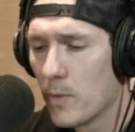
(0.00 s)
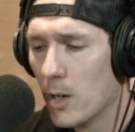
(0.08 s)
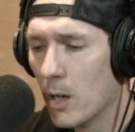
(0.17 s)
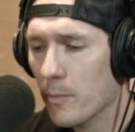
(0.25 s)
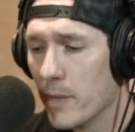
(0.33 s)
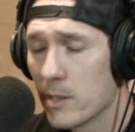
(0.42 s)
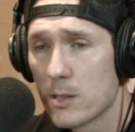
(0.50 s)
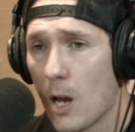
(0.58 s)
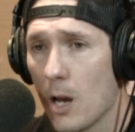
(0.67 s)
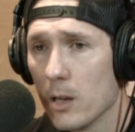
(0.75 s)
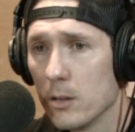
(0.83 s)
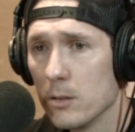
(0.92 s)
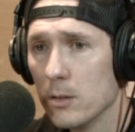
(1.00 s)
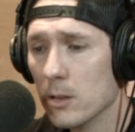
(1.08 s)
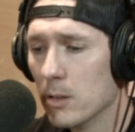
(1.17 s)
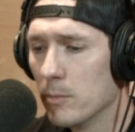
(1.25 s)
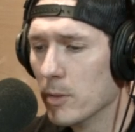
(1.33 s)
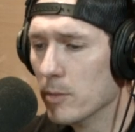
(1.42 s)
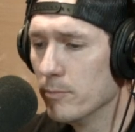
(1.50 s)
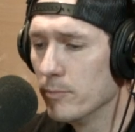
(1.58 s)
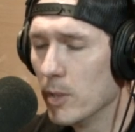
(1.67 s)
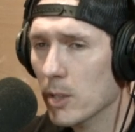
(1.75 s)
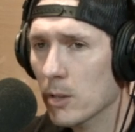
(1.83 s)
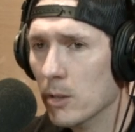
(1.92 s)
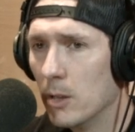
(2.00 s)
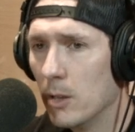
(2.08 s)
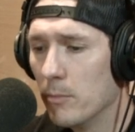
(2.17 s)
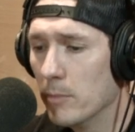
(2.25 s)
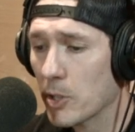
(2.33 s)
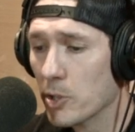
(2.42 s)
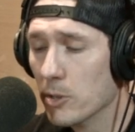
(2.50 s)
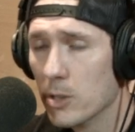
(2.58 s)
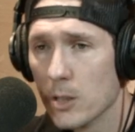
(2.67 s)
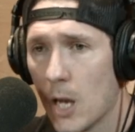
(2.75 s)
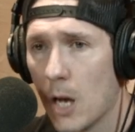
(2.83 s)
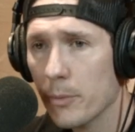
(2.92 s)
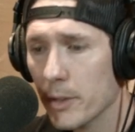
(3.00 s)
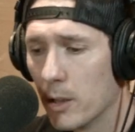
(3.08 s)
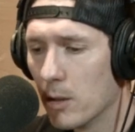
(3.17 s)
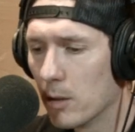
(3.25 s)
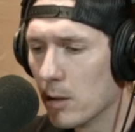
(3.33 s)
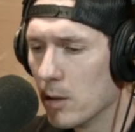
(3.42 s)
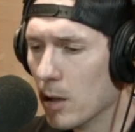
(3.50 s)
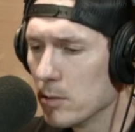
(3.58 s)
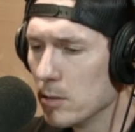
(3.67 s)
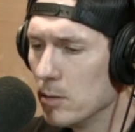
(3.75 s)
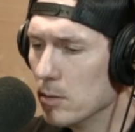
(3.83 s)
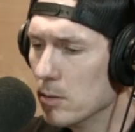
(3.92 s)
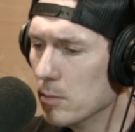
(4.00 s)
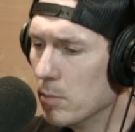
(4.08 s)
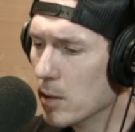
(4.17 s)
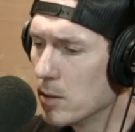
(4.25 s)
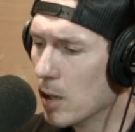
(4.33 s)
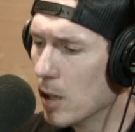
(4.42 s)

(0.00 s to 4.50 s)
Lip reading: That's tight, but, make sure you sit down when the conductor tells you to. But